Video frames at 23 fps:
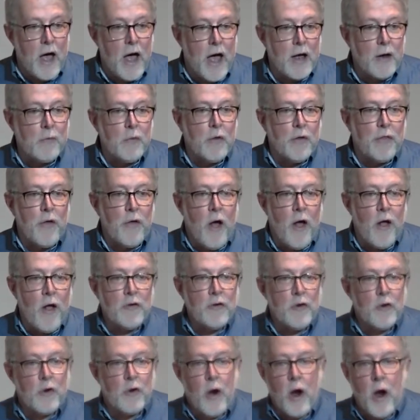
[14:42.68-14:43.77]
God with all
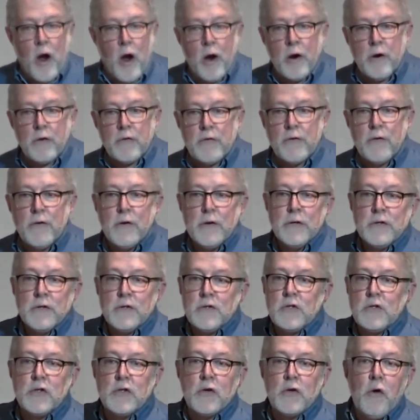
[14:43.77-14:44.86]
your heart,
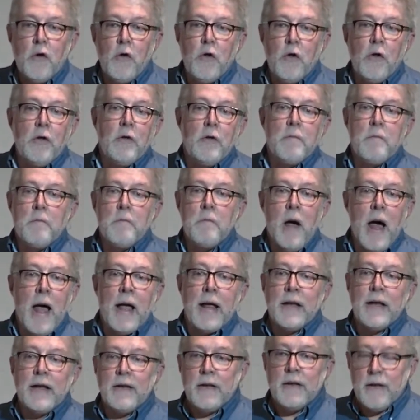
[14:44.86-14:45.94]
soul,
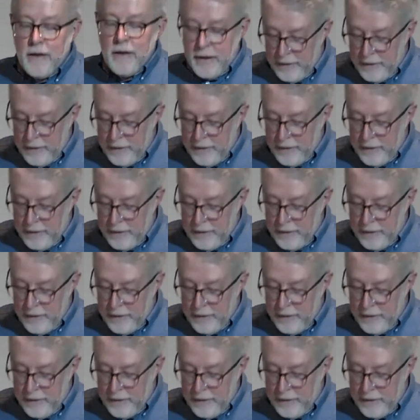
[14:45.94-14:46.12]
mind,